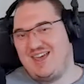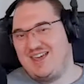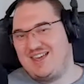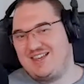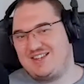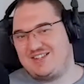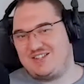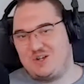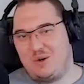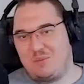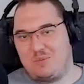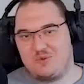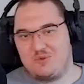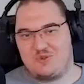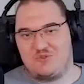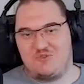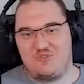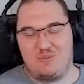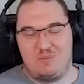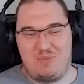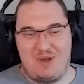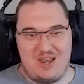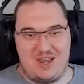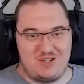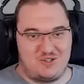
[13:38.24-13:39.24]
His numbers
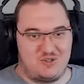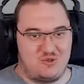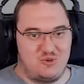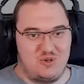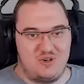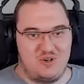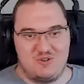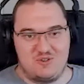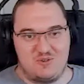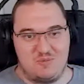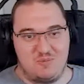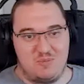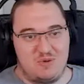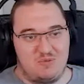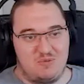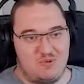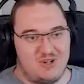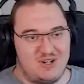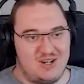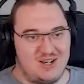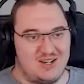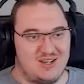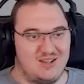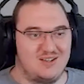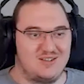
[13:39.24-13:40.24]
over the past 2 years have been
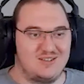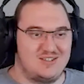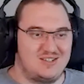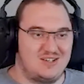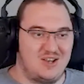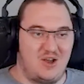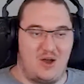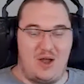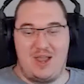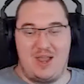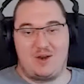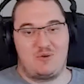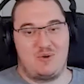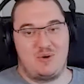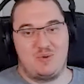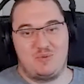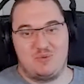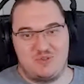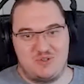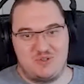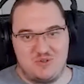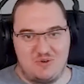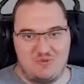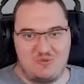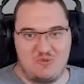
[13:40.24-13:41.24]
ridiculous. No, I agree
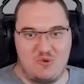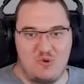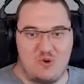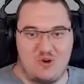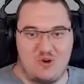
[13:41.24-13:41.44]
with you, of